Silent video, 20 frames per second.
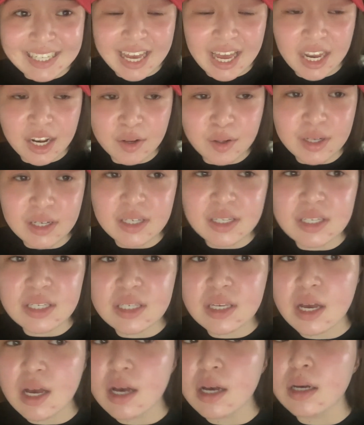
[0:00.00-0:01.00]
Anyways,
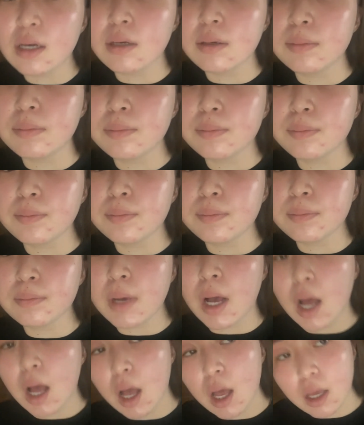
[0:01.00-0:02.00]

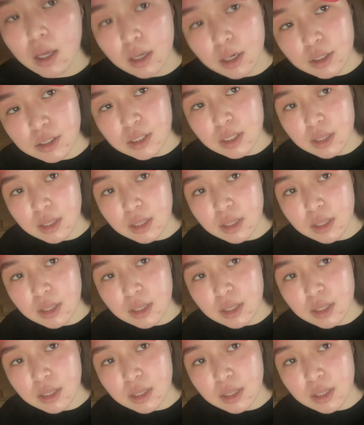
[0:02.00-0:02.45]
here's the